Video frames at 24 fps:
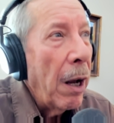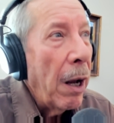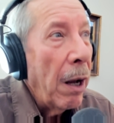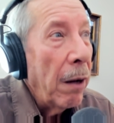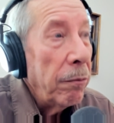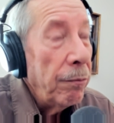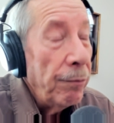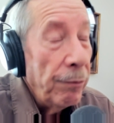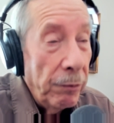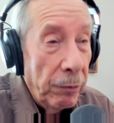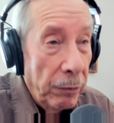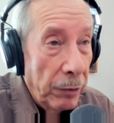I
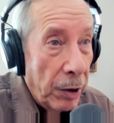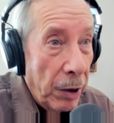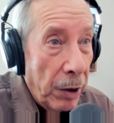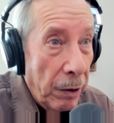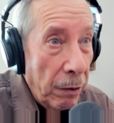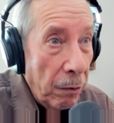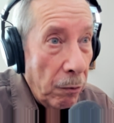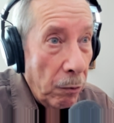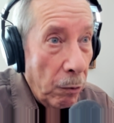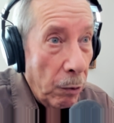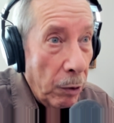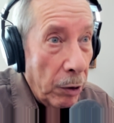
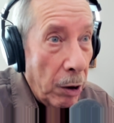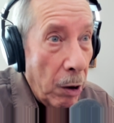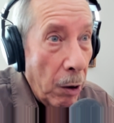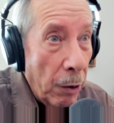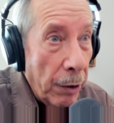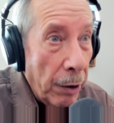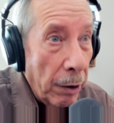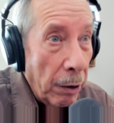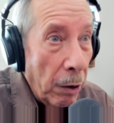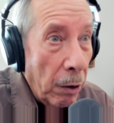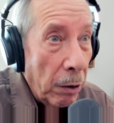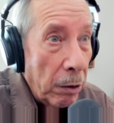would go
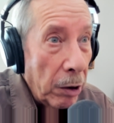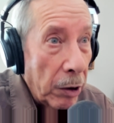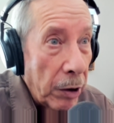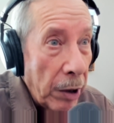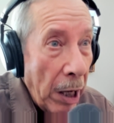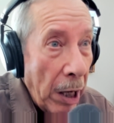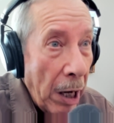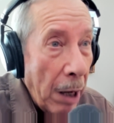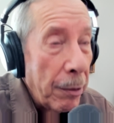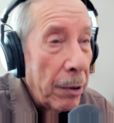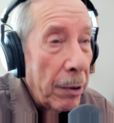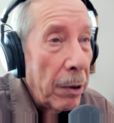to the local
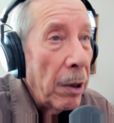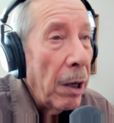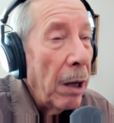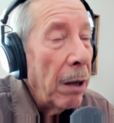chapter.